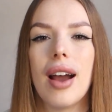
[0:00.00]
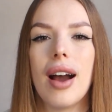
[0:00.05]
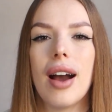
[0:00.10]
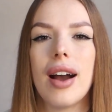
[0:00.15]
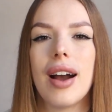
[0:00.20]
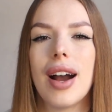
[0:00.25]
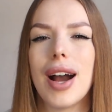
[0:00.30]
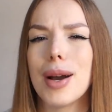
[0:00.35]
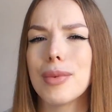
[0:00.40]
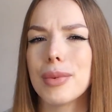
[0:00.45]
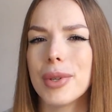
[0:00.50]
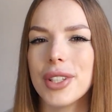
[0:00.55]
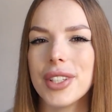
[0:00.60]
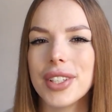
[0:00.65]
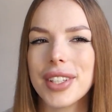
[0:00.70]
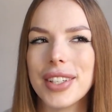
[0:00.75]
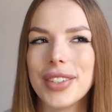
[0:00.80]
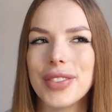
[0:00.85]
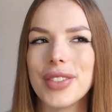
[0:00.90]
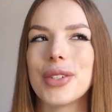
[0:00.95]
I'm gonna
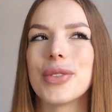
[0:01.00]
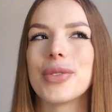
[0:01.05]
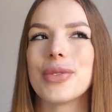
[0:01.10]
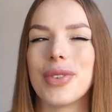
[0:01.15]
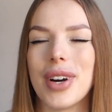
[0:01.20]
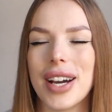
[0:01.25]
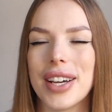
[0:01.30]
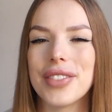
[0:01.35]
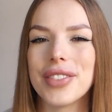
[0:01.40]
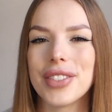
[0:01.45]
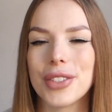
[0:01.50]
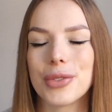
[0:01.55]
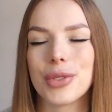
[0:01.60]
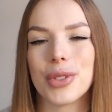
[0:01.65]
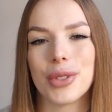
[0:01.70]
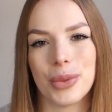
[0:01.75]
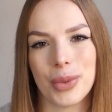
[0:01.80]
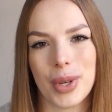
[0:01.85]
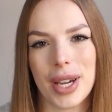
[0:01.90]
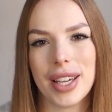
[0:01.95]
give you 5
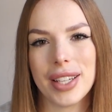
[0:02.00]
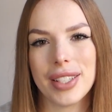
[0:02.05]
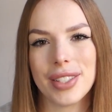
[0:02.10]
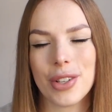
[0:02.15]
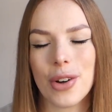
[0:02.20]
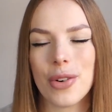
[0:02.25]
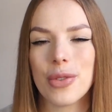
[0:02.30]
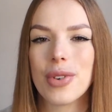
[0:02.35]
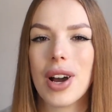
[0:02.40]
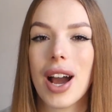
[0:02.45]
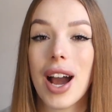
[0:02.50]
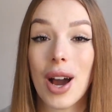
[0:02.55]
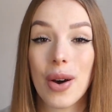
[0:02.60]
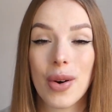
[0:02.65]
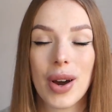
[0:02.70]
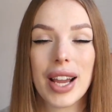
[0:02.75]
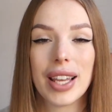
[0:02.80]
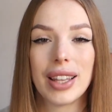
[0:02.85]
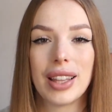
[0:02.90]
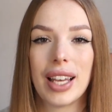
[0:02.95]
different ways of how
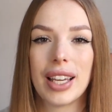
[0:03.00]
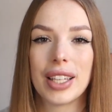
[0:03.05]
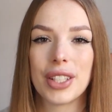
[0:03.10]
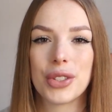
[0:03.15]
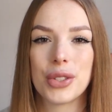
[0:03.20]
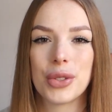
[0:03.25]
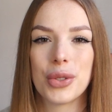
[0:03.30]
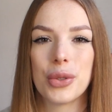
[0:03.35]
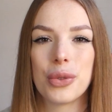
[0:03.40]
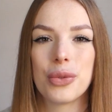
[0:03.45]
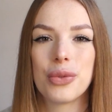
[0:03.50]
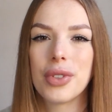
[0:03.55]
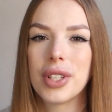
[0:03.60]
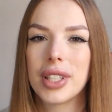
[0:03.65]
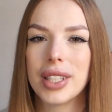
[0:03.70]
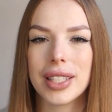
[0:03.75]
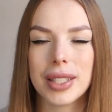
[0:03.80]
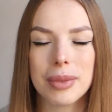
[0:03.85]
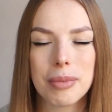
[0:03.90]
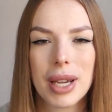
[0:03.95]
I like to
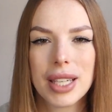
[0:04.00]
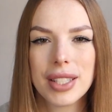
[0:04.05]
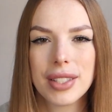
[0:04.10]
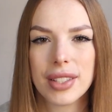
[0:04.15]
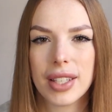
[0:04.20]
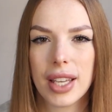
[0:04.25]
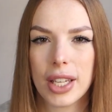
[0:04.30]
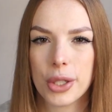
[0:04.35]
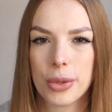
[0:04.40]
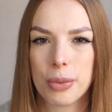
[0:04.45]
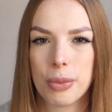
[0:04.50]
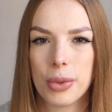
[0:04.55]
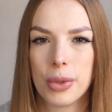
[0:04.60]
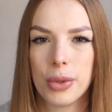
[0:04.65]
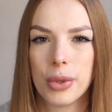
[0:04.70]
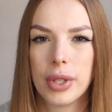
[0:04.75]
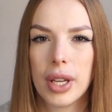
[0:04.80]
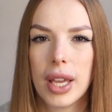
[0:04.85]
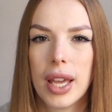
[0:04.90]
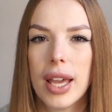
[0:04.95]
fill in my
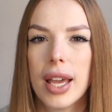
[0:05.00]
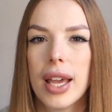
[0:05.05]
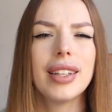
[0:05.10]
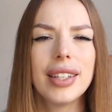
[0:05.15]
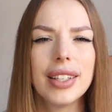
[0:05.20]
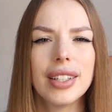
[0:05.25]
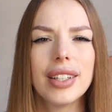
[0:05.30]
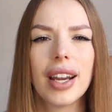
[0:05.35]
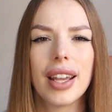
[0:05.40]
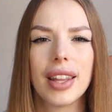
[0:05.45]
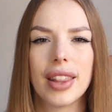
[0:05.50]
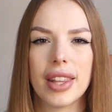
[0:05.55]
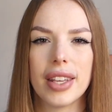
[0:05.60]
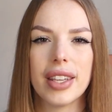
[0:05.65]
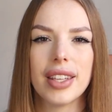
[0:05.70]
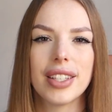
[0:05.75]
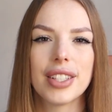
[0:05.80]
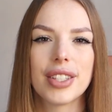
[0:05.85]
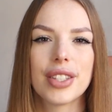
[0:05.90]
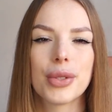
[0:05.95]
sketchbook. And here I
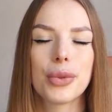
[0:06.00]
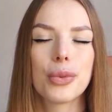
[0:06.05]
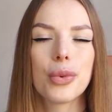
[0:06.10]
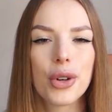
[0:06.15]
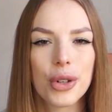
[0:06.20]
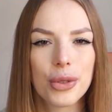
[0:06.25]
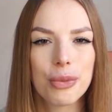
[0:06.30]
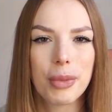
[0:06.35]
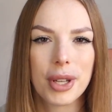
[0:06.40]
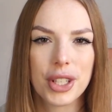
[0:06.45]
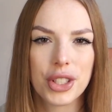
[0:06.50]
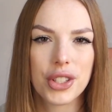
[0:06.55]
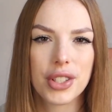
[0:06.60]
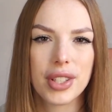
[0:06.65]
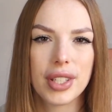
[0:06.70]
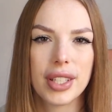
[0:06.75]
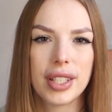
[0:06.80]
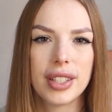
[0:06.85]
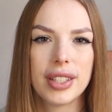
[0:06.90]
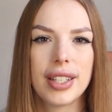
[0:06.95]
think it's worth
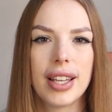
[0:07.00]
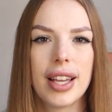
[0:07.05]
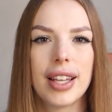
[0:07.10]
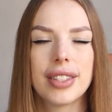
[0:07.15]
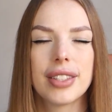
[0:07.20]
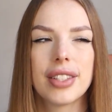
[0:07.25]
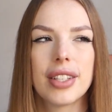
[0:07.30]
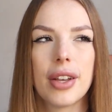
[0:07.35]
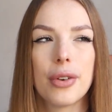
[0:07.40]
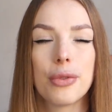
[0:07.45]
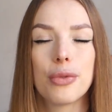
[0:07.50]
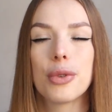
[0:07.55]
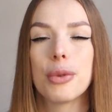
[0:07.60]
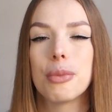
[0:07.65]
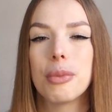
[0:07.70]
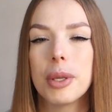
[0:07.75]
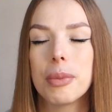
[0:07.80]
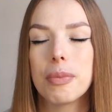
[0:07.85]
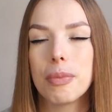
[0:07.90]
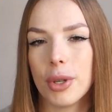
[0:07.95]
mentioning that for
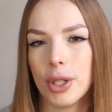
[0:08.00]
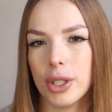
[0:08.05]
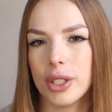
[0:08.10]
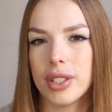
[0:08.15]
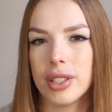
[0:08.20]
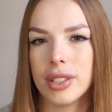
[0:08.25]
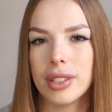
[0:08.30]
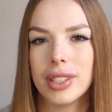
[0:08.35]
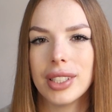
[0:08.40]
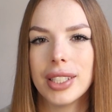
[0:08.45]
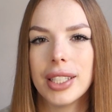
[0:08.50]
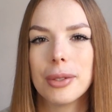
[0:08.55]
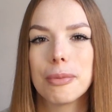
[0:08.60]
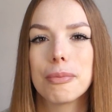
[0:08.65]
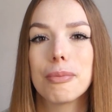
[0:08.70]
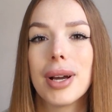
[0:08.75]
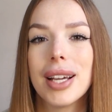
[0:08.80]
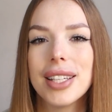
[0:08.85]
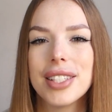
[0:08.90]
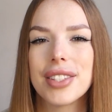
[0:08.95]
me personally,
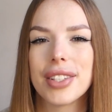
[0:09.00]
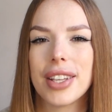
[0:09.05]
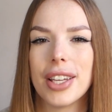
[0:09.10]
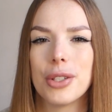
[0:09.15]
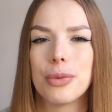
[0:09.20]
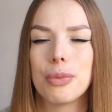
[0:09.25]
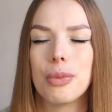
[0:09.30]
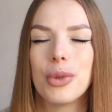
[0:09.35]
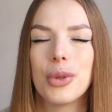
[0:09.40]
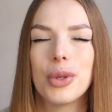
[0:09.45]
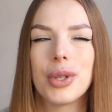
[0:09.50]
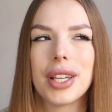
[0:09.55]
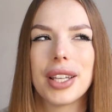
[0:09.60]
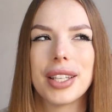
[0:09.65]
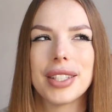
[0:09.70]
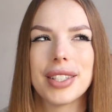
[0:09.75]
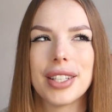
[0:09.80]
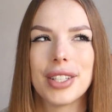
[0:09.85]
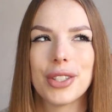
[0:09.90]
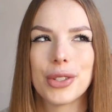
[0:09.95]
my sketchbook
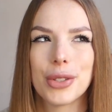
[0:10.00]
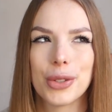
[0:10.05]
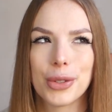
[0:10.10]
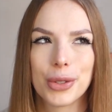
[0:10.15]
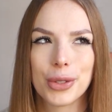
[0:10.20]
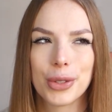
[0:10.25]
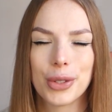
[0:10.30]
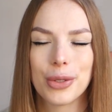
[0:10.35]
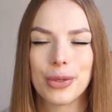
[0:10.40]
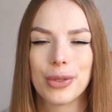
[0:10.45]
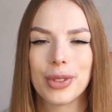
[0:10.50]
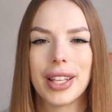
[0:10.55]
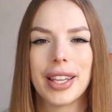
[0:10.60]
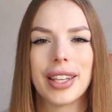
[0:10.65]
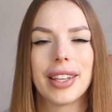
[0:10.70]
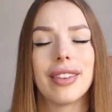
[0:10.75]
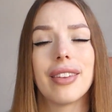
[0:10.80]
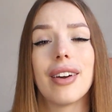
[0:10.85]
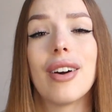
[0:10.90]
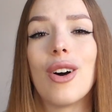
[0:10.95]
is a sort of
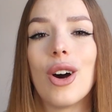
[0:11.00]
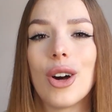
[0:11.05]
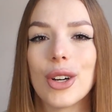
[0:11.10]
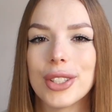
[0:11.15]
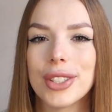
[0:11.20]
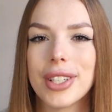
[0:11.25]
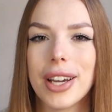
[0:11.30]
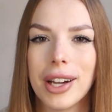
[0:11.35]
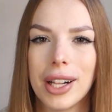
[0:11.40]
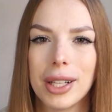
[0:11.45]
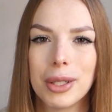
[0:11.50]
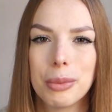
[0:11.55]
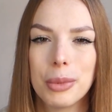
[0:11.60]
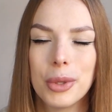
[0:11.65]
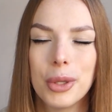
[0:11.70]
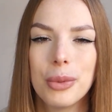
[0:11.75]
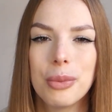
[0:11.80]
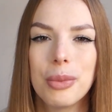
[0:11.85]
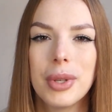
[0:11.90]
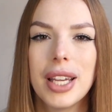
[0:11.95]
like an art
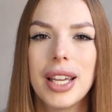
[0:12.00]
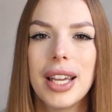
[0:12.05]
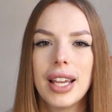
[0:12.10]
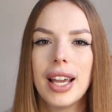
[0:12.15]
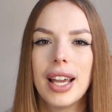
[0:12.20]
album.